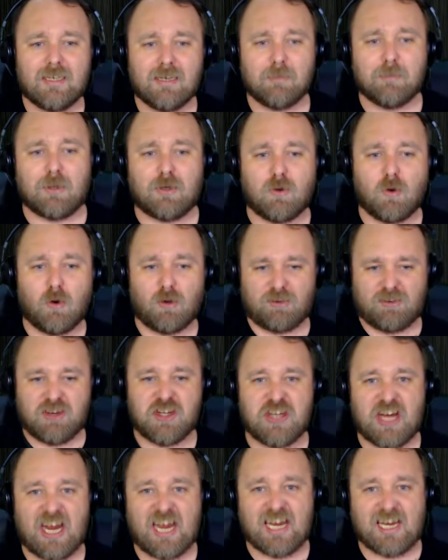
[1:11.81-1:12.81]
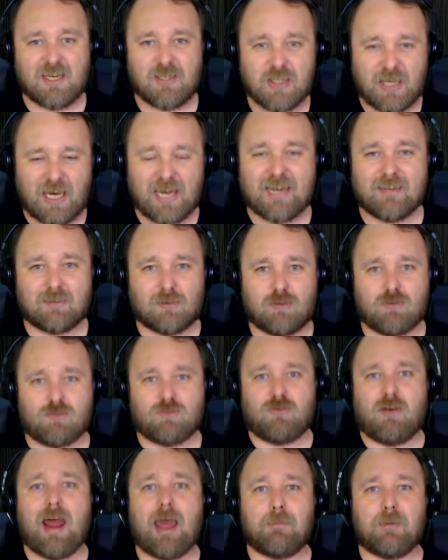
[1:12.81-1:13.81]
But of course, Jay's a
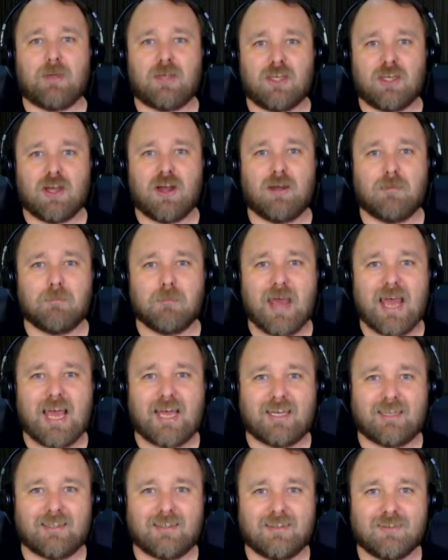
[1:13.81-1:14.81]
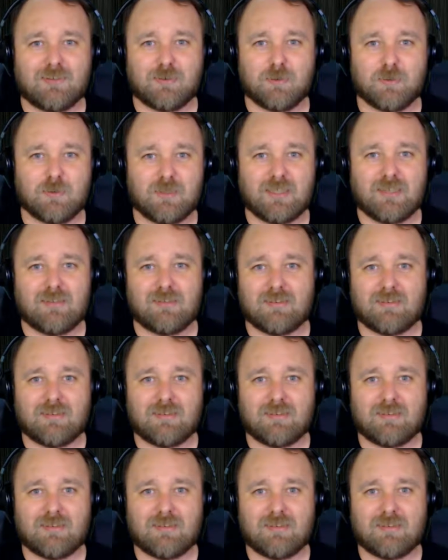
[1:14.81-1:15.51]
strapping young man, so he's...